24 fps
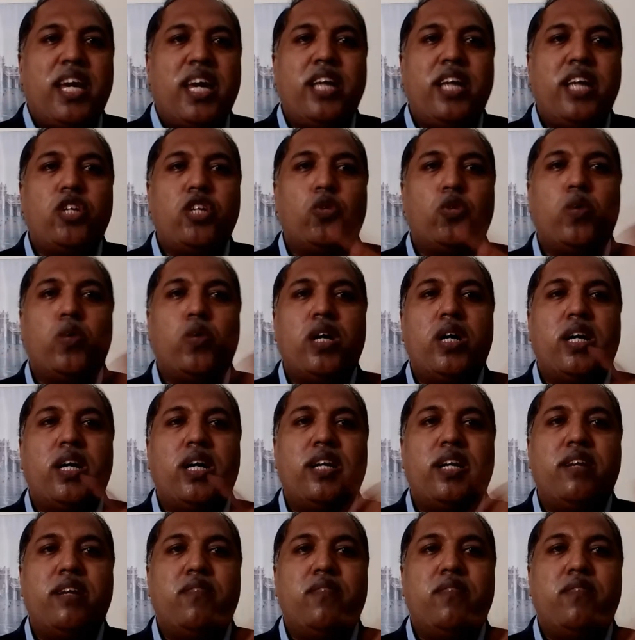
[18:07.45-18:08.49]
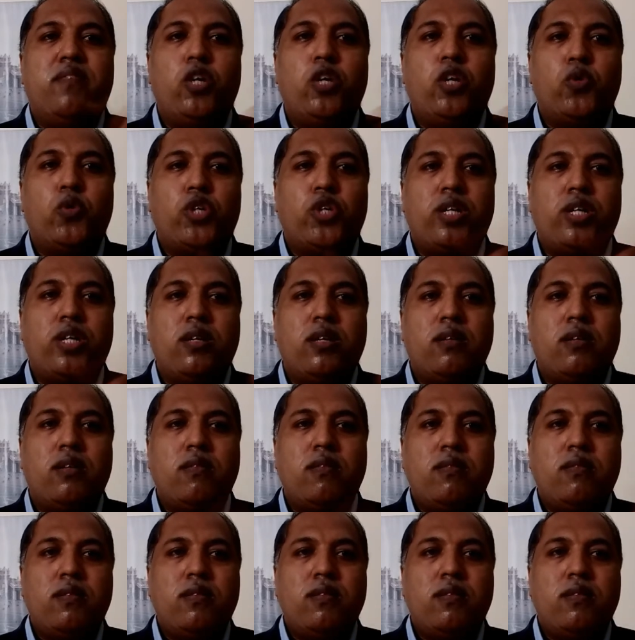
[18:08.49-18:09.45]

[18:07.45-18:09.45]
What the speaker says: into a revolution.